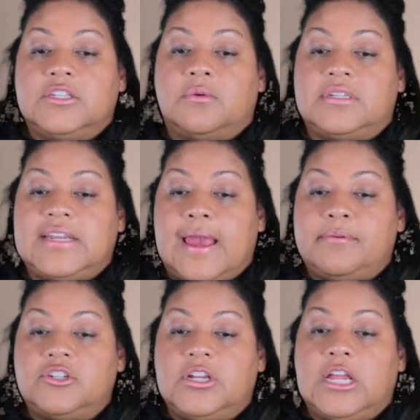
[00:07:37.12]
So
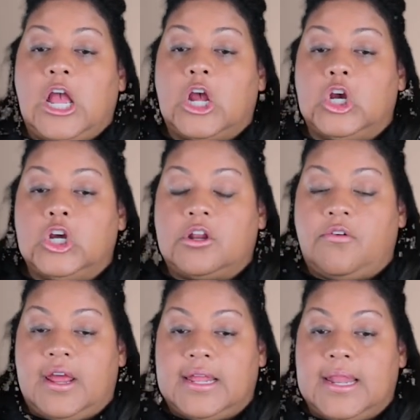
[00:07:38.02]
establishing good
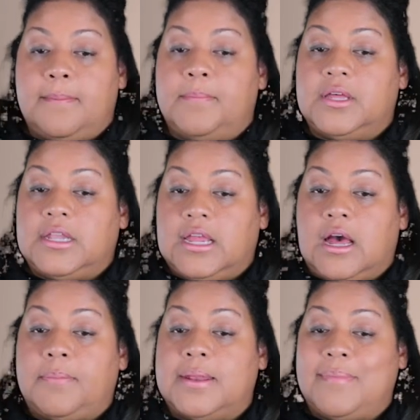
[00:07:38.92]
credit and building
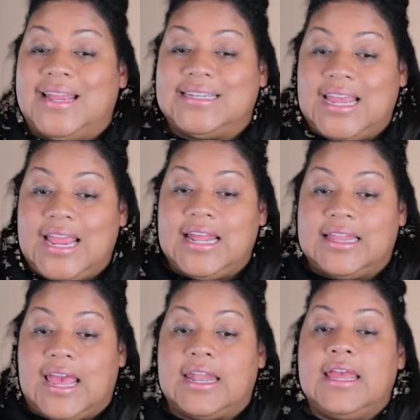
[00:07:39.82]
up and maintaining
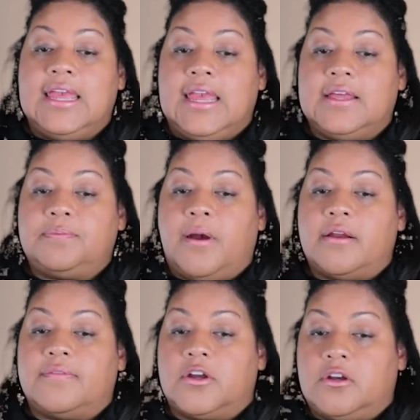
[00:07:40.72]
that is
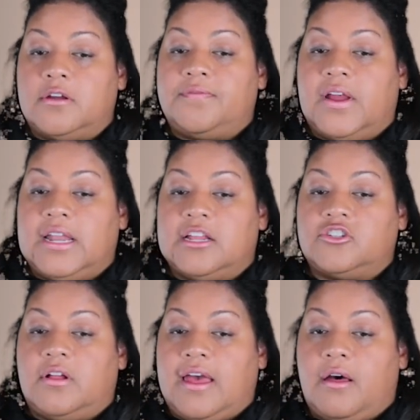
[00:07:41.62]
part of a good
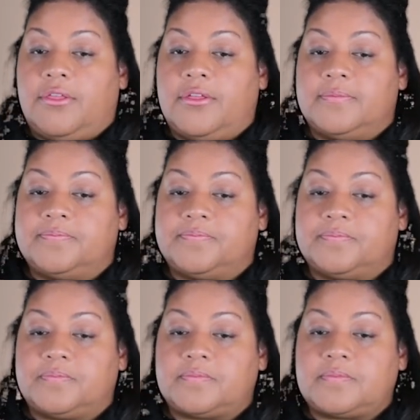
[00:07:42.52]
financial health.
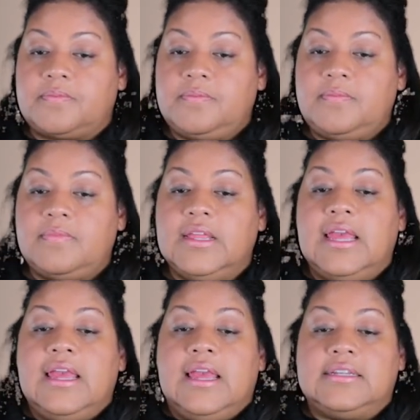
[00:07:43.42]

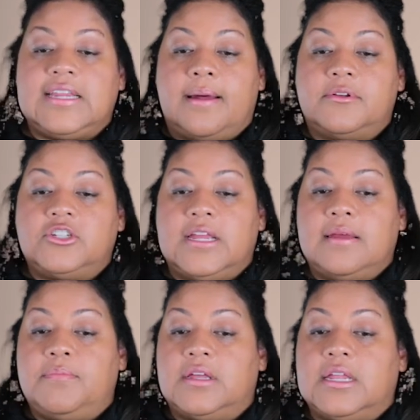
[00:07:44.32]
Establishing
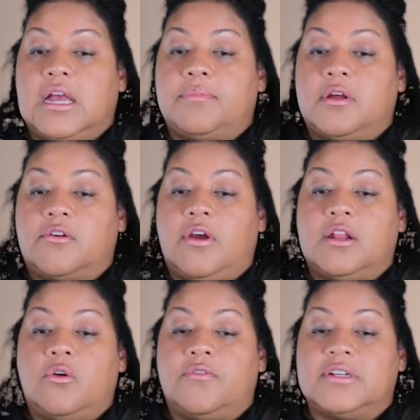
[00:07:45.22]
and building up good
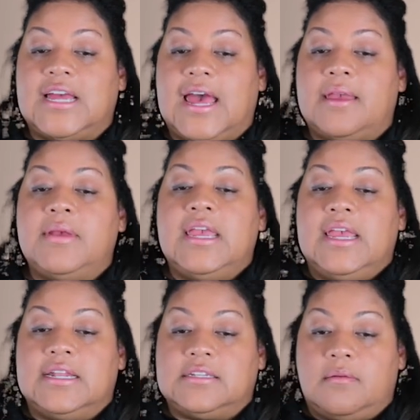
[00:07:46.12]
credit over time
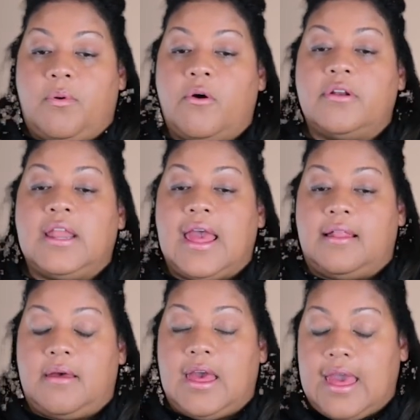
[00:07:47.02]
is an important
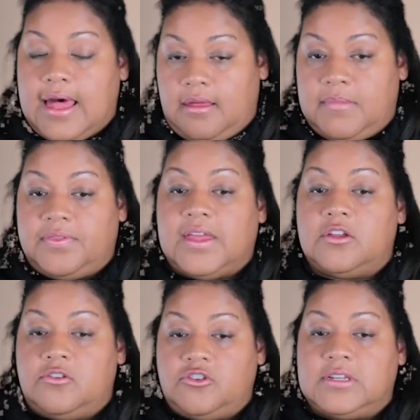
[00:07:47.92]
element that
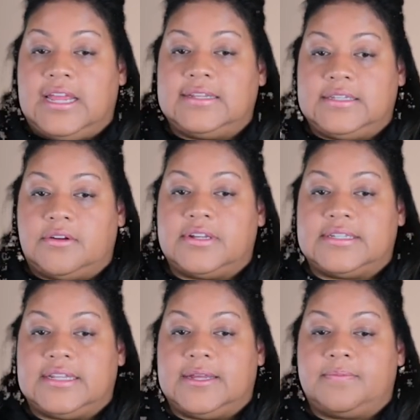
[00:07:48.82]
you should take
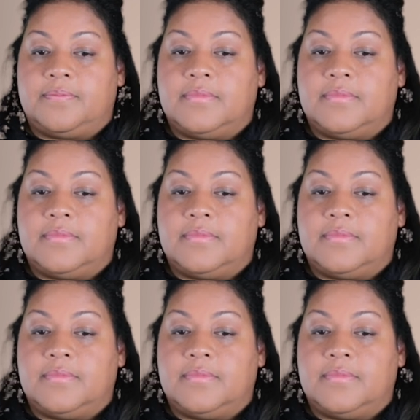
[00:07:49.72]
seriously.